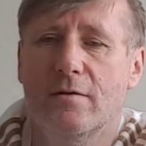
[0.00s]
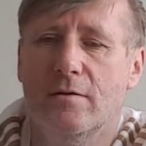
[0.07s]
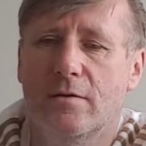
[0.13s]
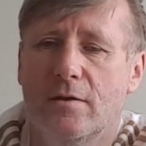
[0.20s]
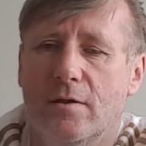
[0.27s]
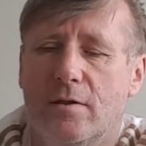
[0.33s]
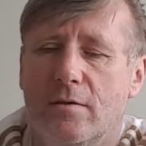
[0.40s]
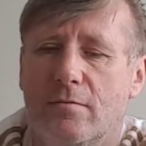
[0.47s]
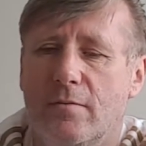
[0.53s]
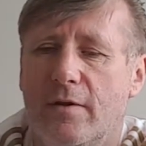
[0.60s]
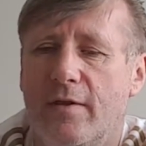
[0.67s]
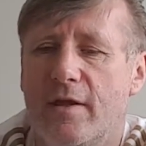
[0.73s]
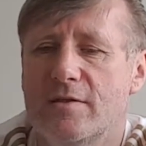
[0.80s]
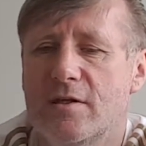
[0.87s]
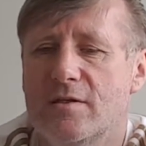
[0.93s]

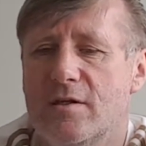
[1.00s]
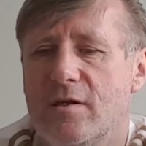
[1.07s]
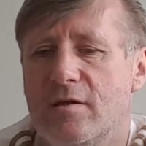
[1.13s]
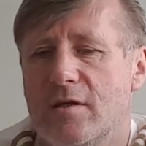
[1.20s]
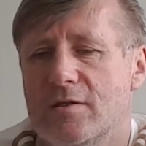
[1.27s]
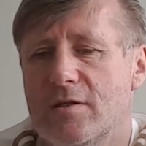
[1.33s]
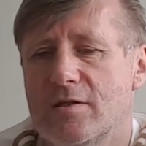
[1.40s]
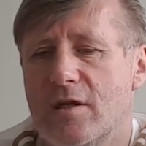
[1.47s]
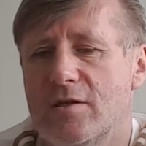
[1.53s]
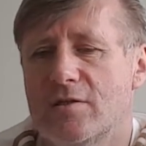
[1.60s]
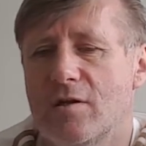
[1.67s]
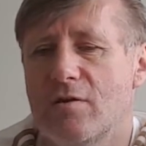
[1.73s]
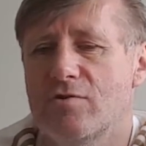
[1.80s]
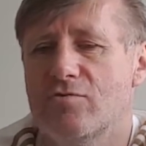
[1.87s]
and there's a cinch down